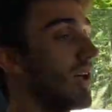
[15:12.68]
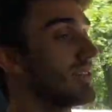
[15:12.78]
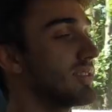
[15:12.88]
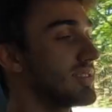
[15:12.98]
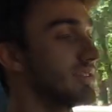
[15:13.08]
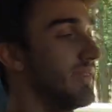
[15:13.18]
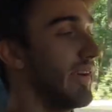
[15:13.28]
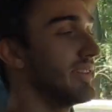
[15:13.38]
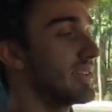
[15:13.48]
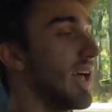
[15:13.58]
No, this is a
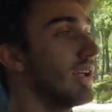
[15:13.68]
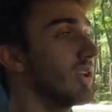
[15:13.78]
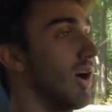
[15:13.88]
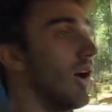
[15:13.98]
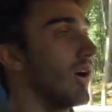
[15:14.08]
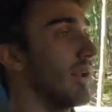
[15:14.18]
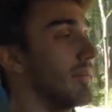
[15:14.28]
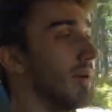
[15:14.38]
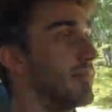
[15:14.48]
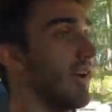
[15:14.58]
very solid car, and
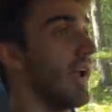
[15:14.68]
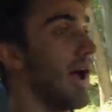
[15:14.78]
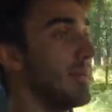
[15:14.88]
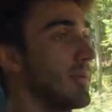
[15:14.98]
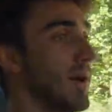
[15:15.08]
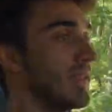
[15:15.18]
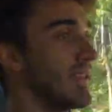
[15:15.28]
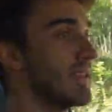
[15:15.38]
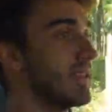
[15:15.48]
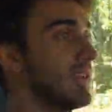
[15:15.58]
I'm very hyped about
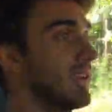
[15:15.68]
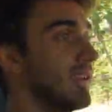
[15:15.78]
this.